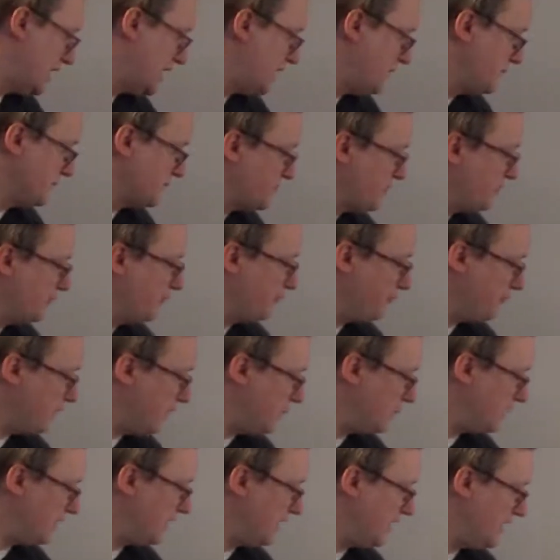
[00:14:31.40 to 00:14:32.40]
So
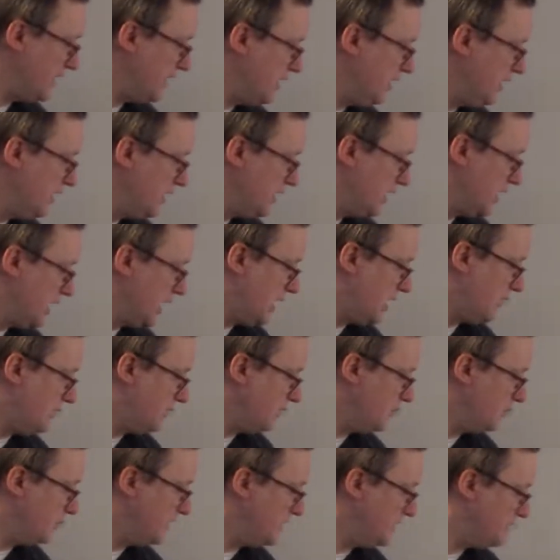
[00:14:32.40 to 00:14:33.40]
frequently,
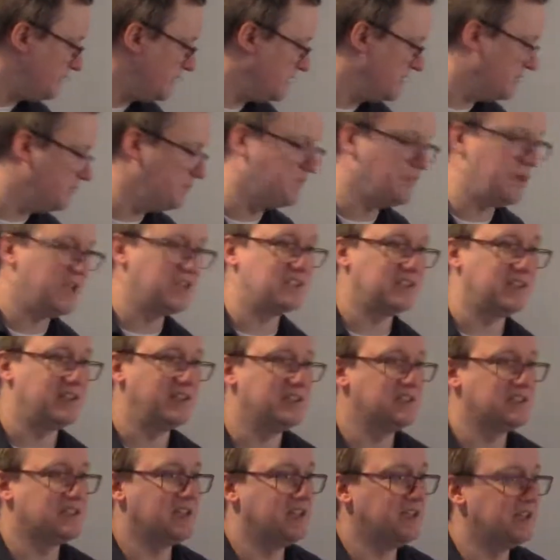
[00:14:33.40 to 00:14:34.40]
we basically
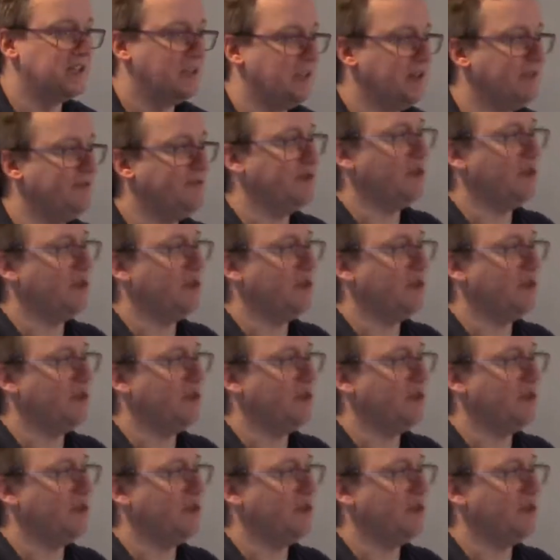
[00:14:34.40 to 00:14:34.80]
say that if the